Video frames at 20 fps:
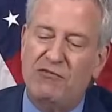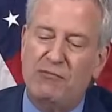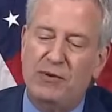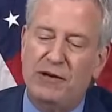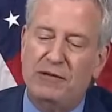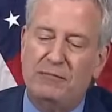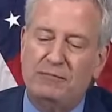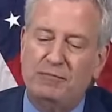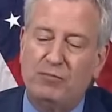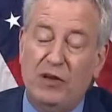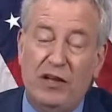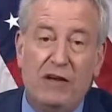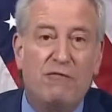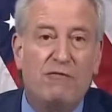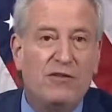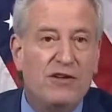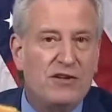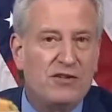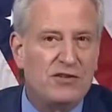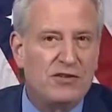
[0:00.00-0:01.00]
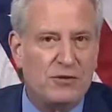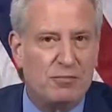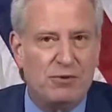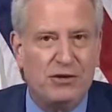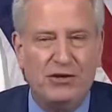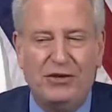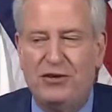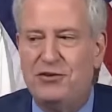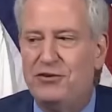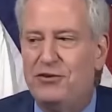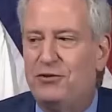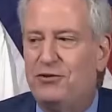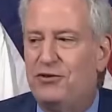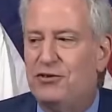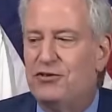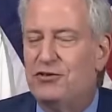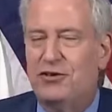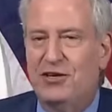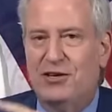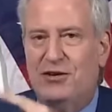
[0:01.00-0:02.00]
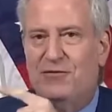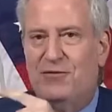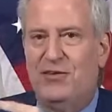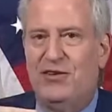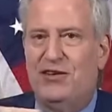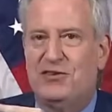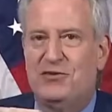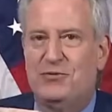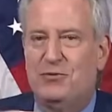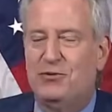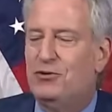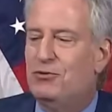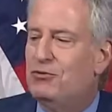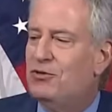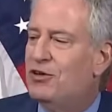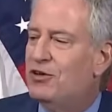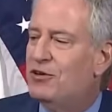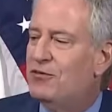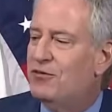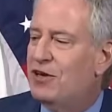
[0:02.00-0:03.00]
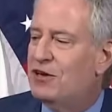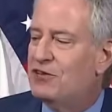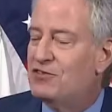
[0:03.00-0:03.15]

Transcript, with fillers: life. But if this is appealing to you, just think of this when you think of